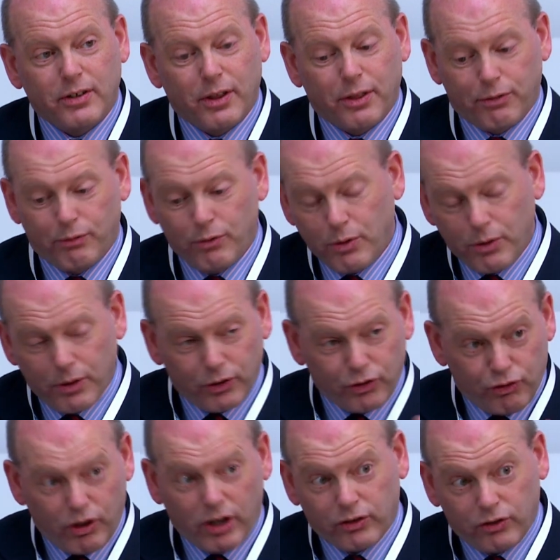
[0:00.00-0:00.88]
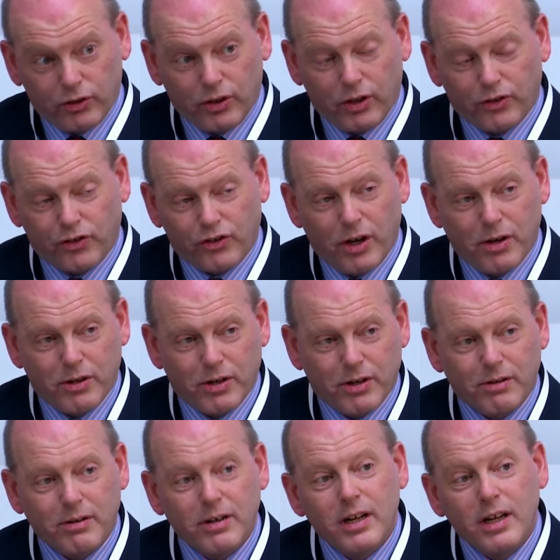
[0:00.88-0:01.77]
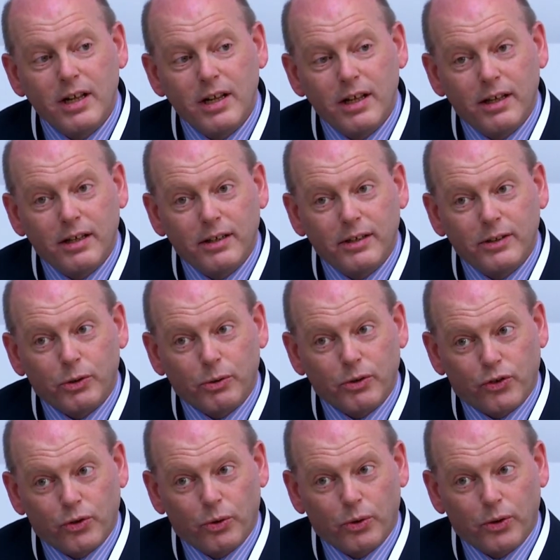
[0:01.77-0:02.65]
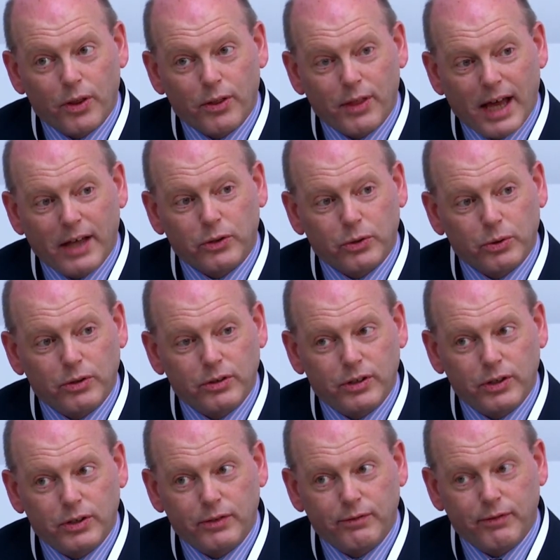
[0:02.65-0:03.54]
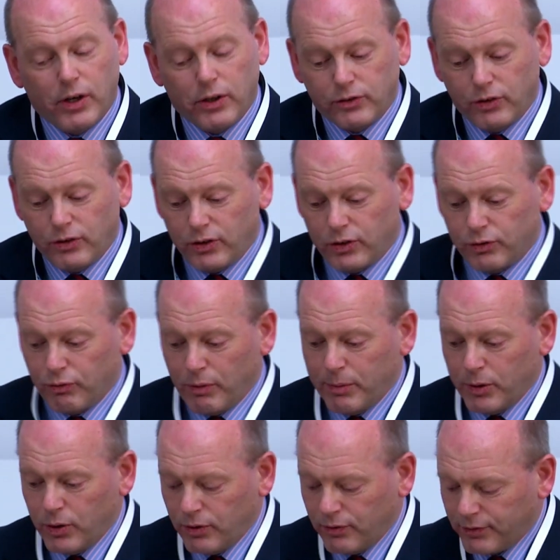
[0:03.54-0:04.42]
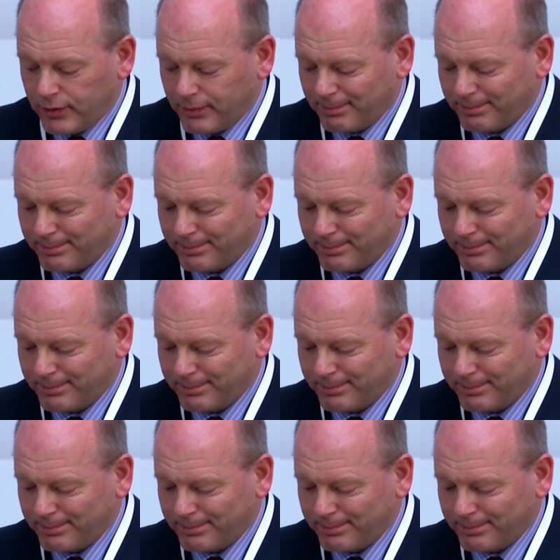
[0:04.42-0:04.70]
through the structures I'll show you, to ensure that that sort of disadvantage is removed.